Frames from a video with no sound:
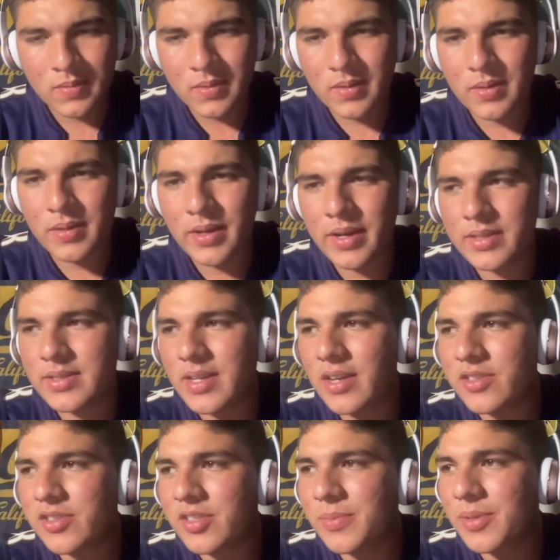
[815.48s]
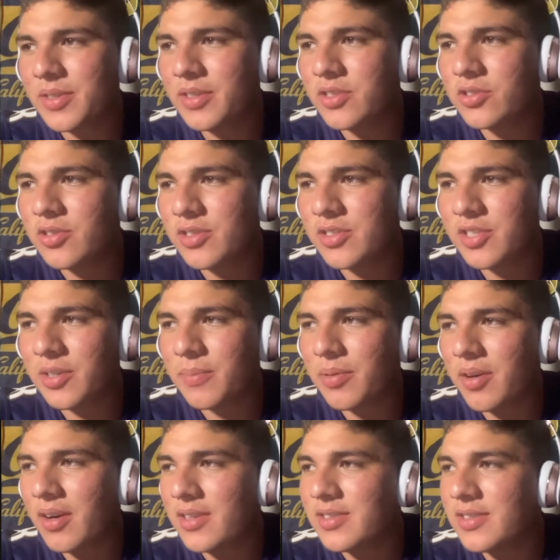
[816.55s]
Yeah, it's actually been an
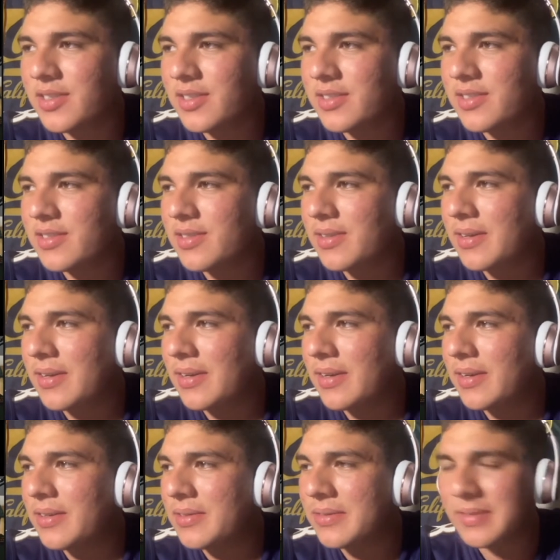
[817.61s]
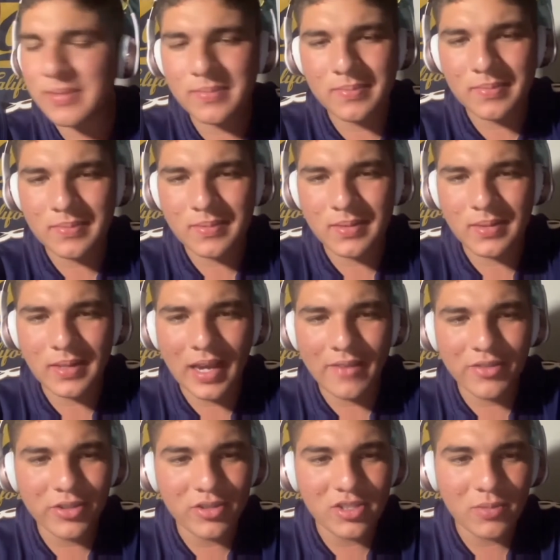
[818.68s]
interesting process. Gavin
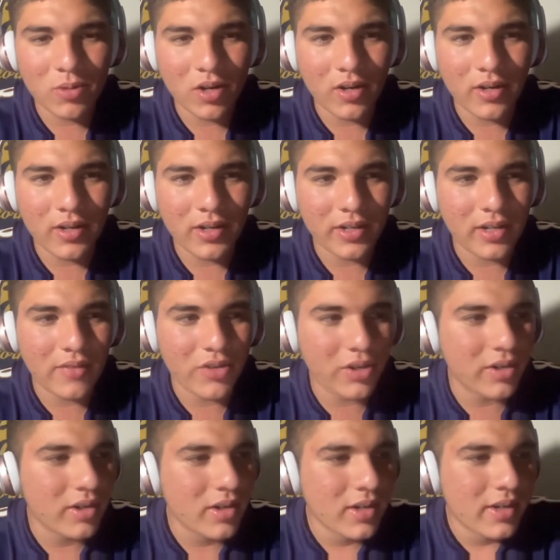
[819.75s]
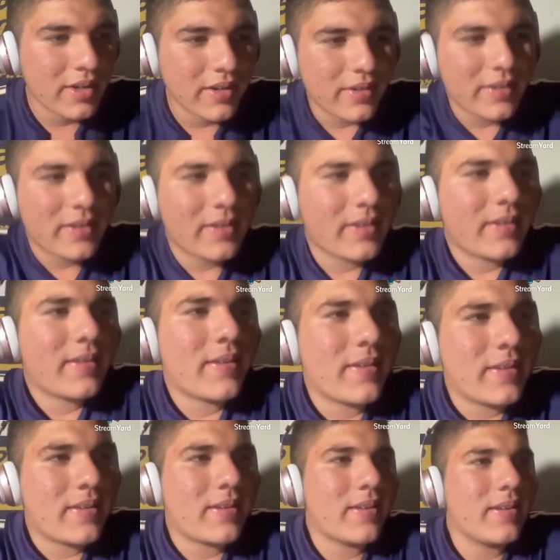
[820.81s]
Newsom, our governor,
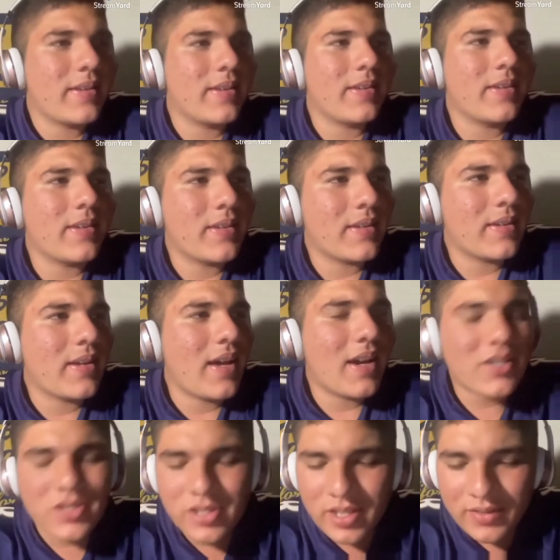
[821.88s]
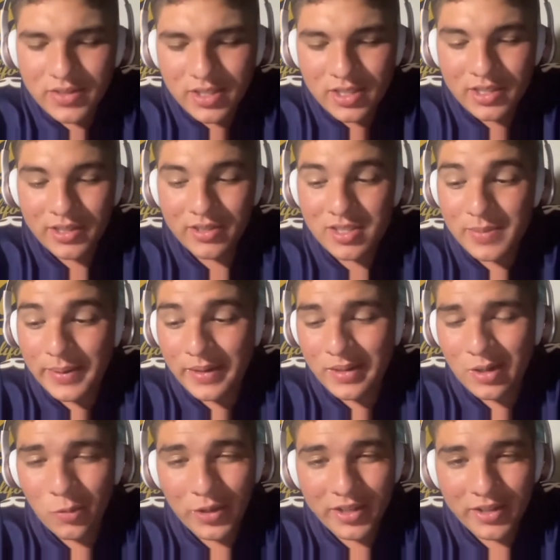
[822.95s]
he actually gave us clearance a
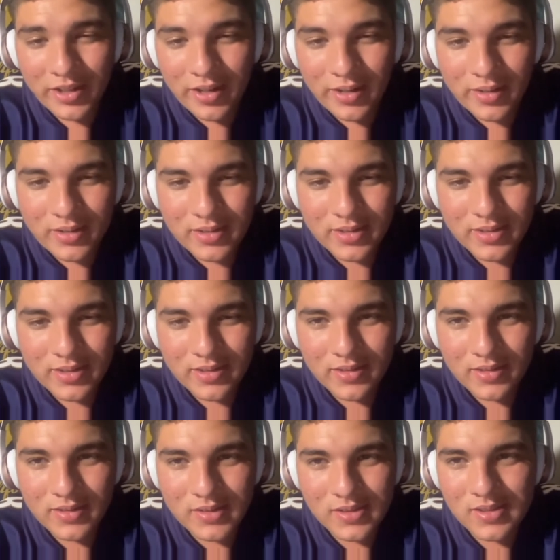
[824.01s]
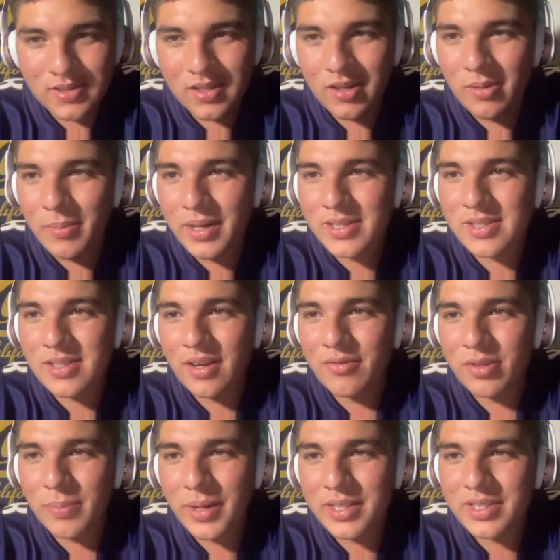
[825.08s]
week ago. So
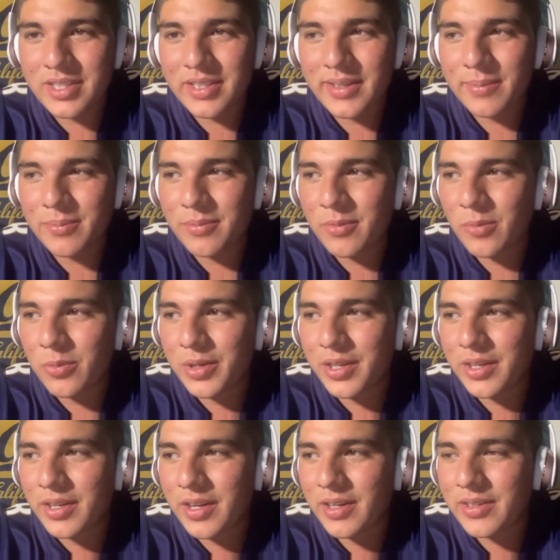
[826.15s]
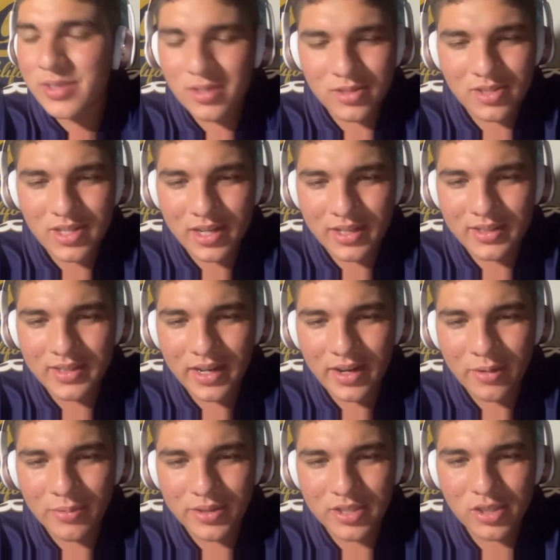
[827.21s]
myself with my team, this is our second
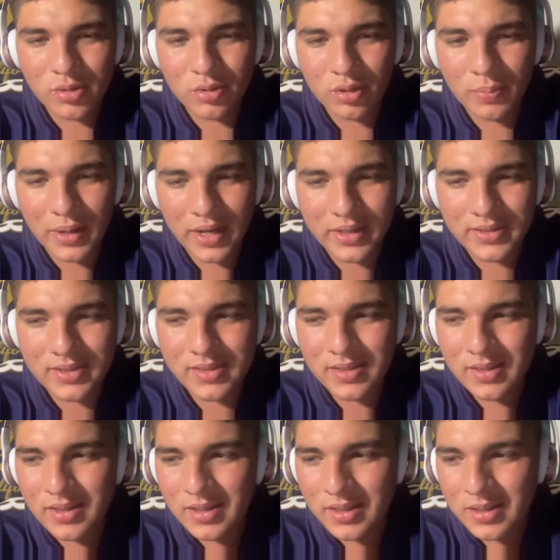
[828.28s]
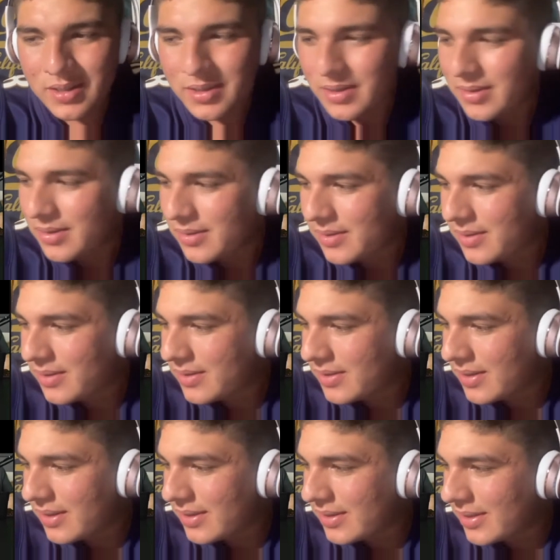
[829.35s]
day with shoulder pads,
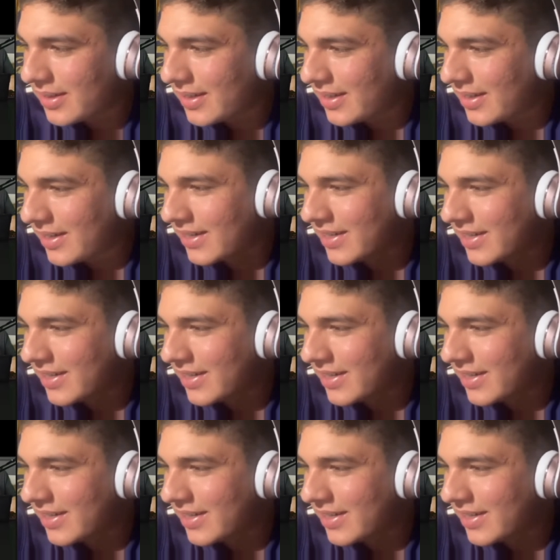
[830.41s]
and I